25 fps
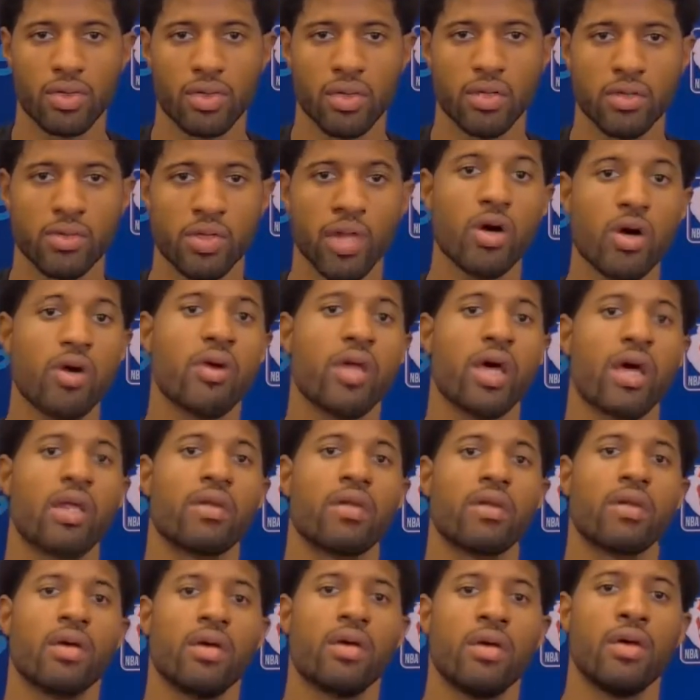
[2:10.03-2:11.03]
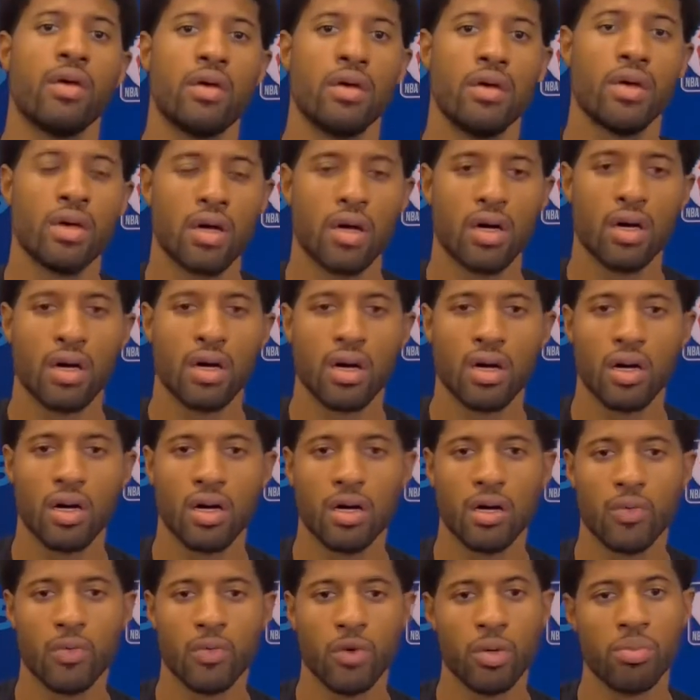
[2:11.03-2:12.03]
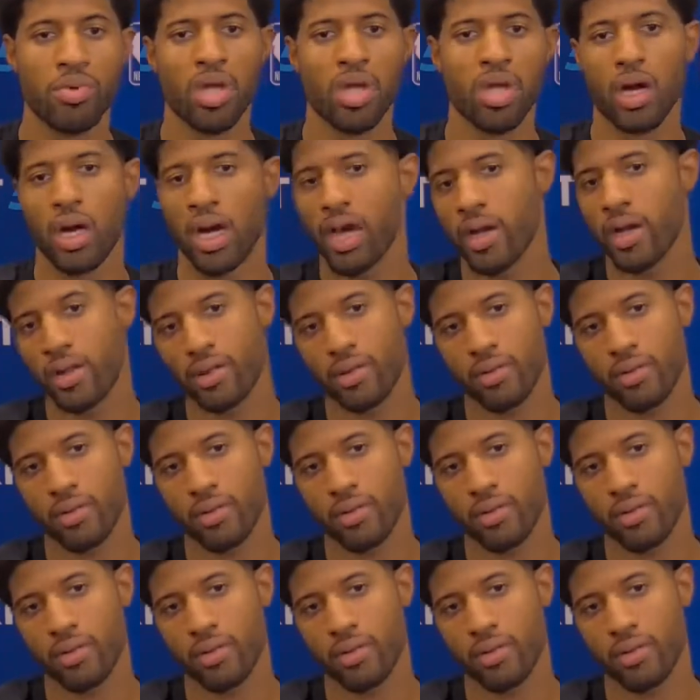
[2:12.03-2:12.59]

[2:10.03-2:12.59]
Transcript: know that we'll be all right.